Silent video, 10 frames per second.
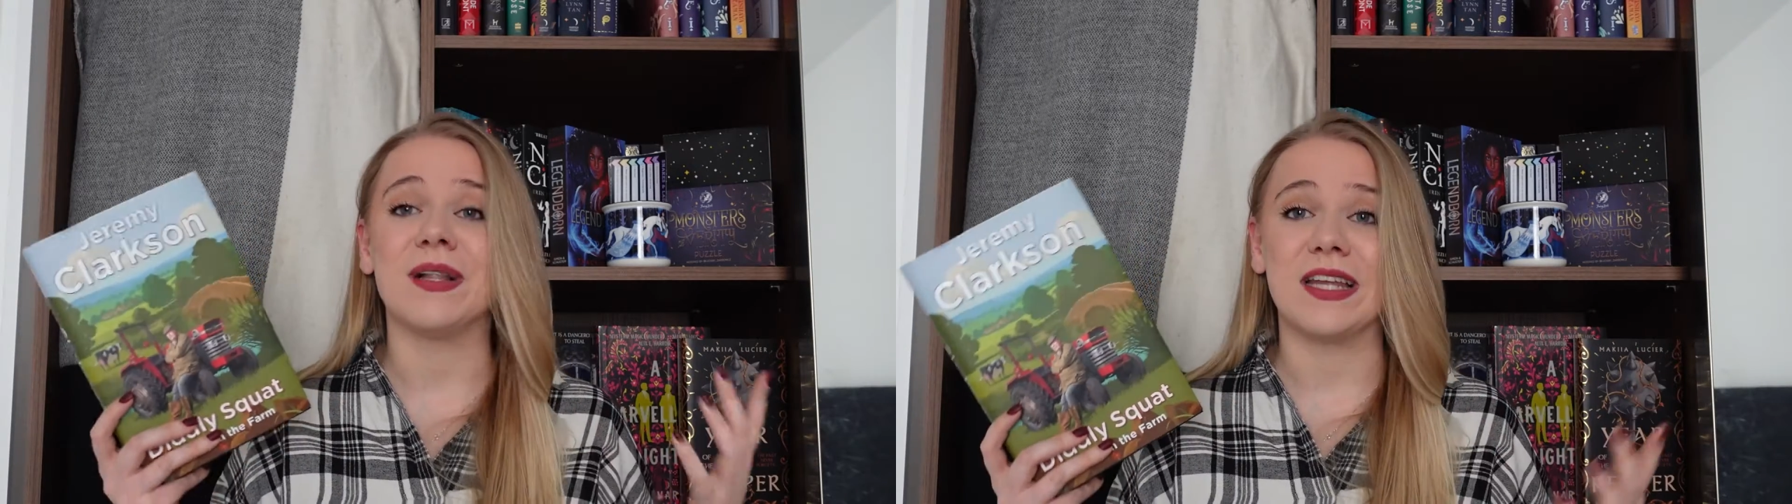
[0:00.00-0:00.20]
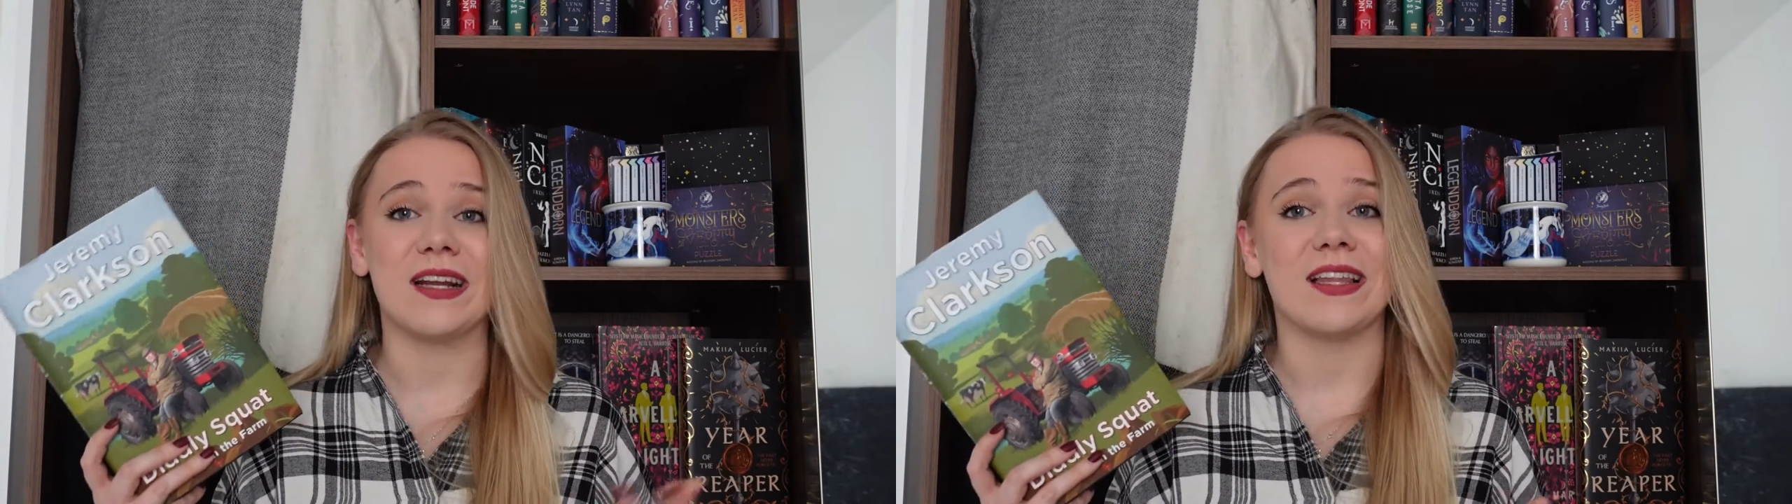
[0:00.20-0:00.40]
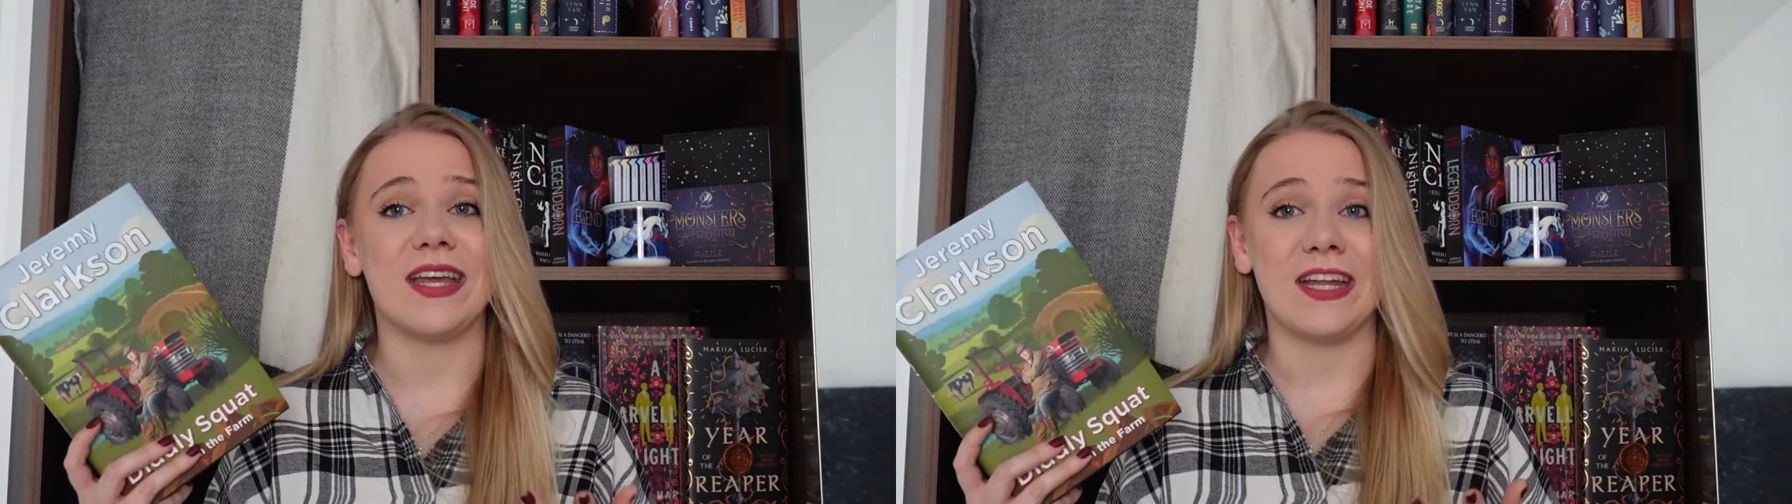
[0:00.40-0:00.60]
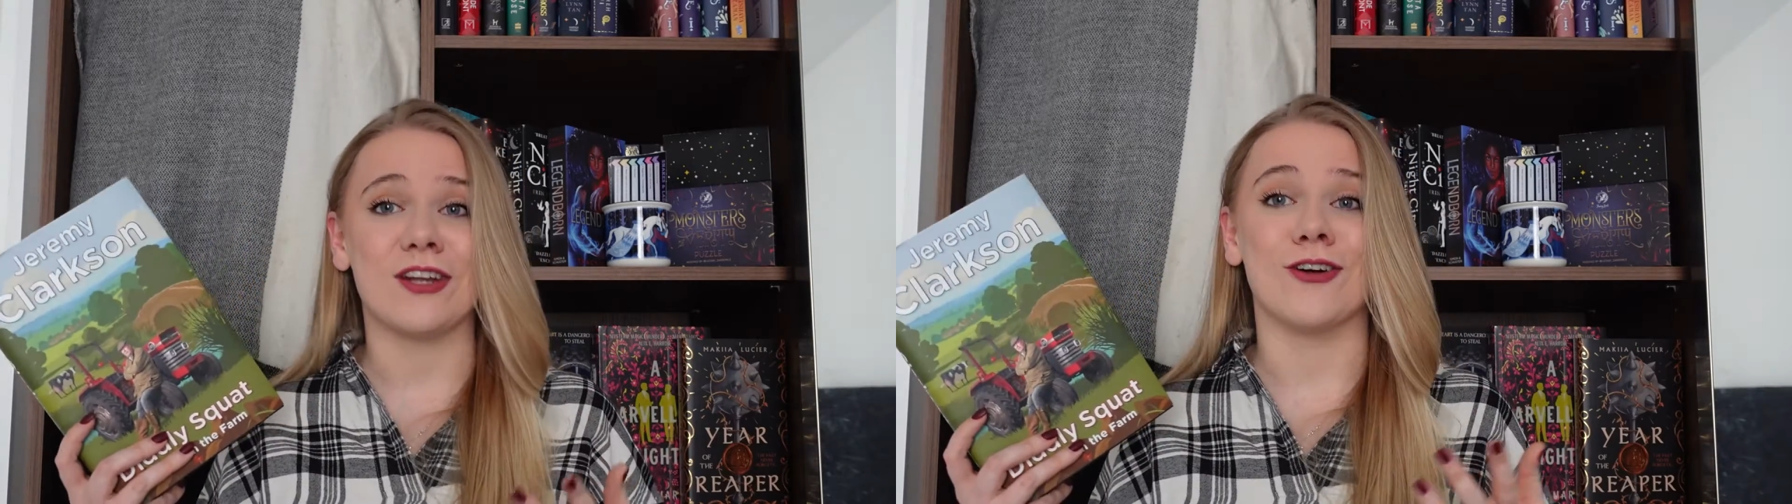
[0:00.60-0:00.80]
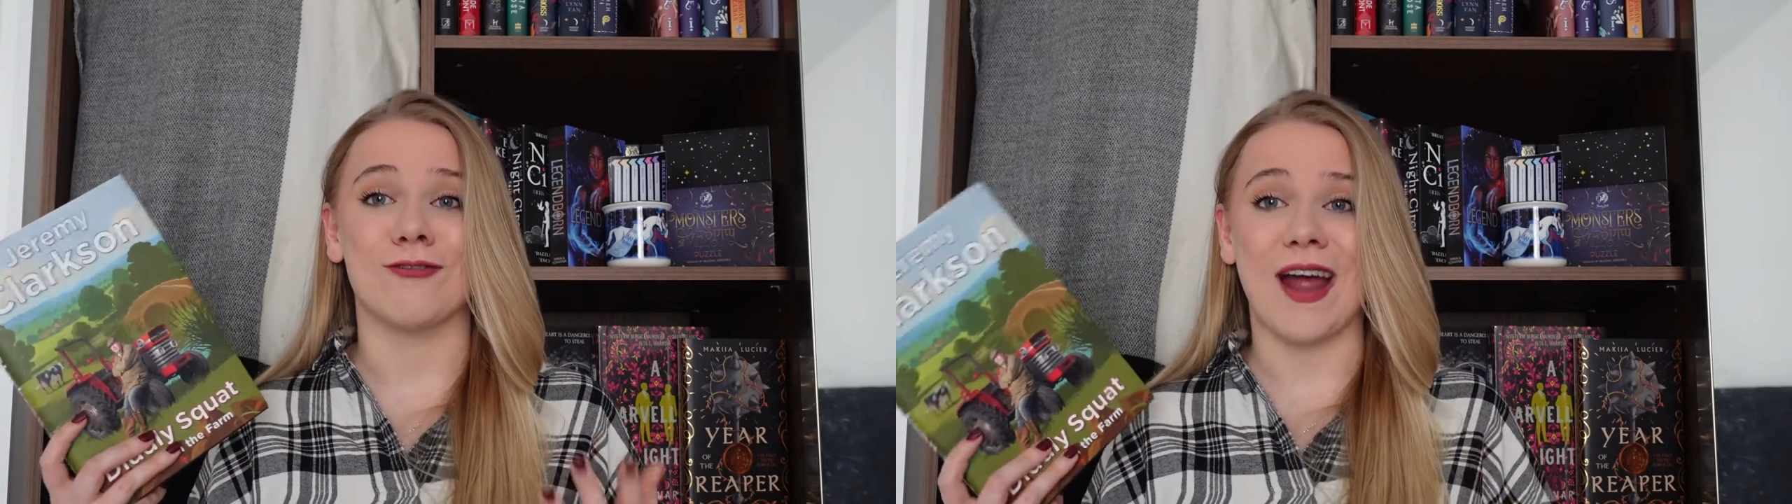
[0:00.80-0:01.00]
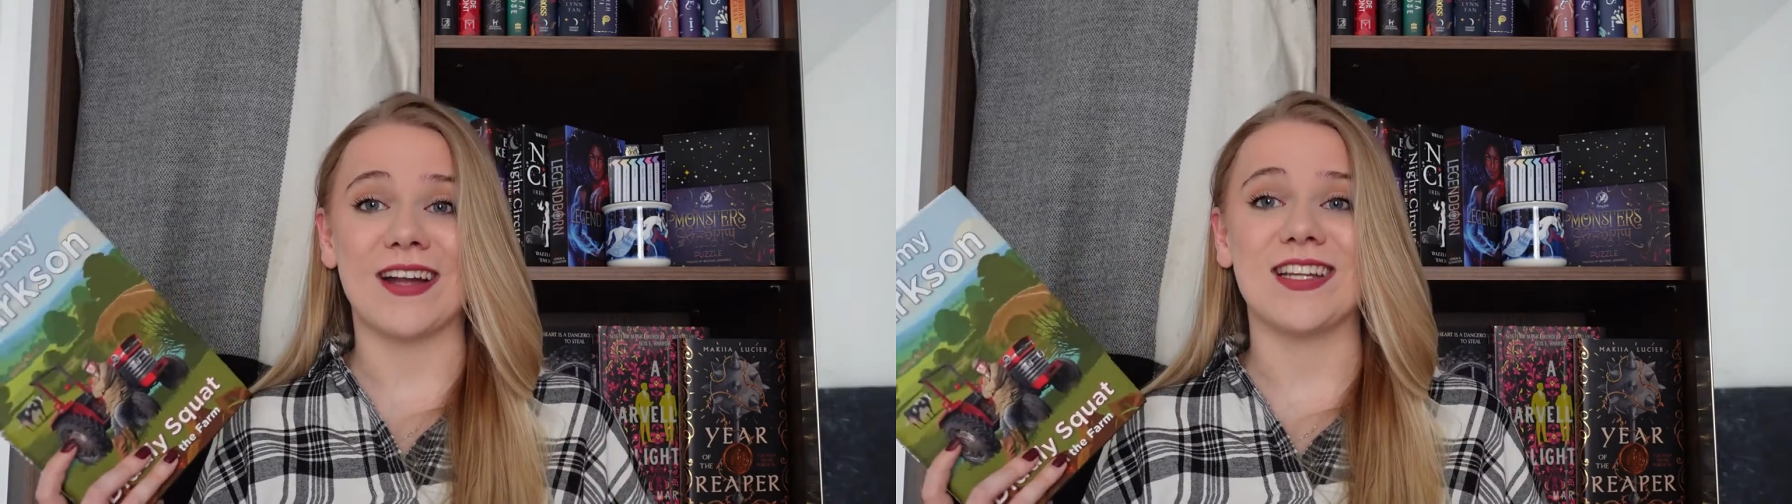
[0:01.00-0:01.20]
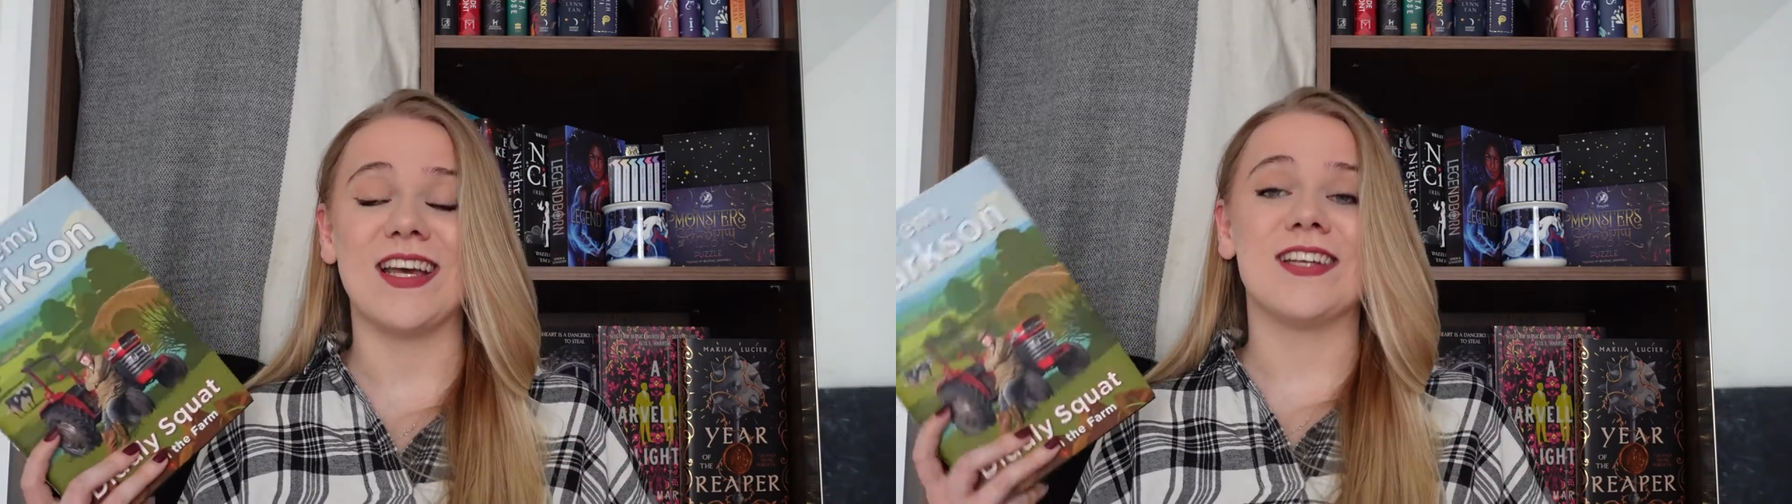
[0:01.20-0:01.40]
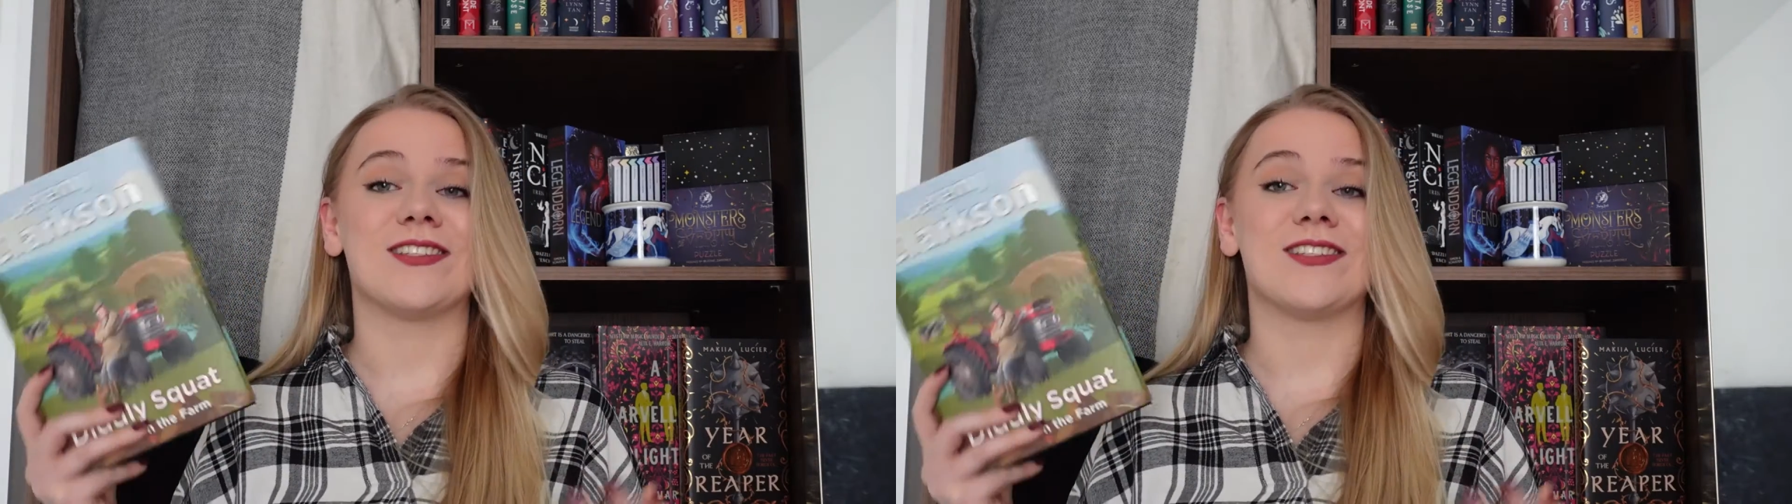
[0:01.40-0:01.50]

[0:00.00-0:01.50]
politically incorrect,